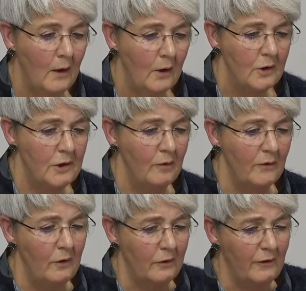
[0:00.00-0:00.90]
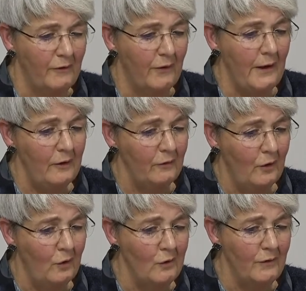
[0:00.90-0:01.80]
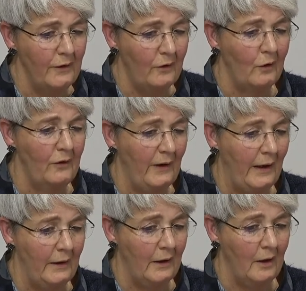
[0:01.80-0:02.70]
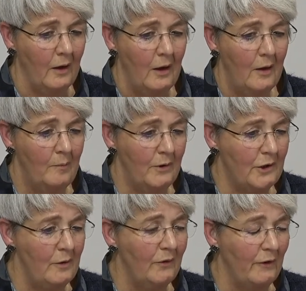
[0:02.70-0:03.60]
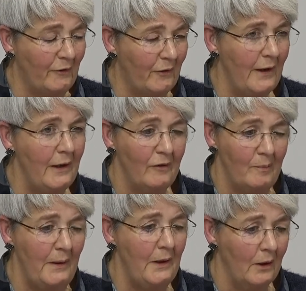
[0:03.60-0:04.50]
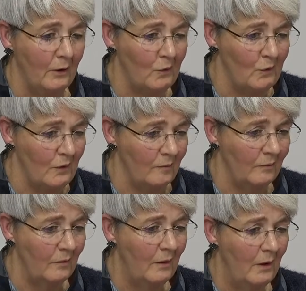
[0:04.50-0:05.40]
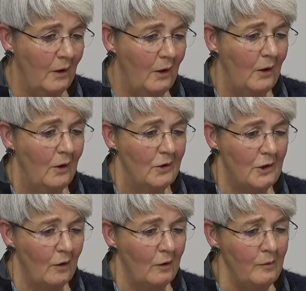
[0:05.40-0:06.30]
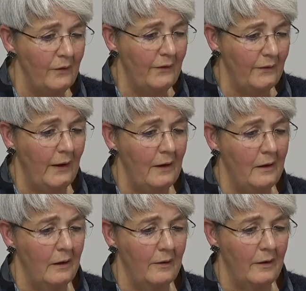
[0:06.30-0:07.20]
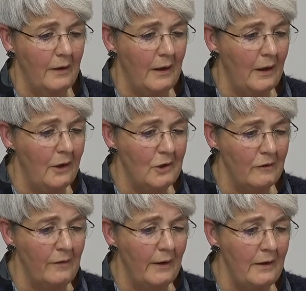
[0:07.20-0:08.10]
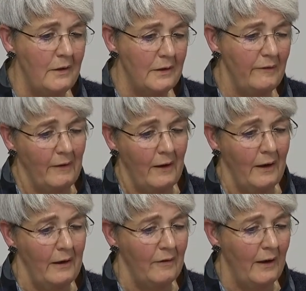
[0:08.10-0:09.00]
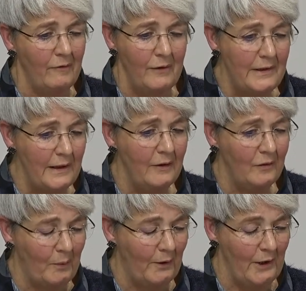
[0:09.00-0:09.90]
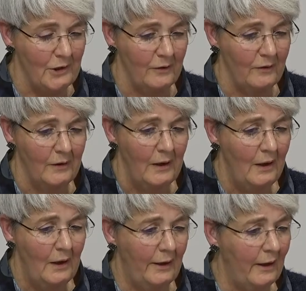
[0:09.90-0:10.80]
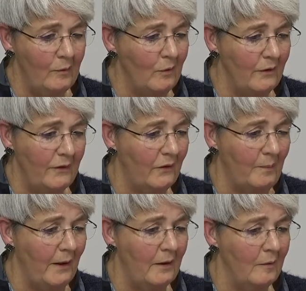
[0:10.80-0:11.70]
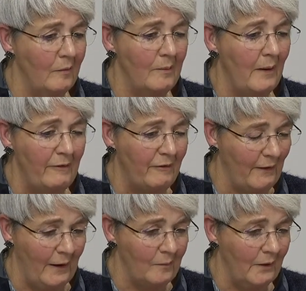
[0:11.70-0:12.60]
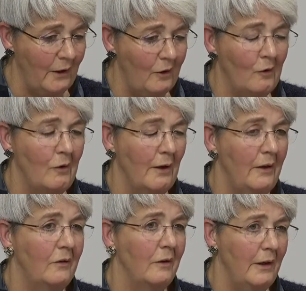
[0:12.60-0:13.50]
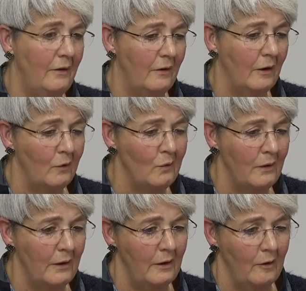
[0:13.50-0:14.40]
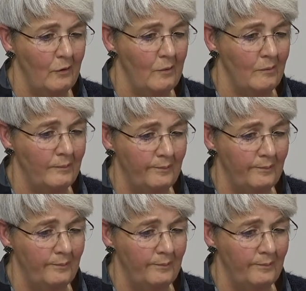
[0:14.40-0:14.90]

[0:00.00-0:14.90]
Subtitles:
She was not afraid of COVID or dying, but she was afraid of being alone. She always said that at the age of 95, every day is precious, and I want to spend them with my family, not isolated alone in a room.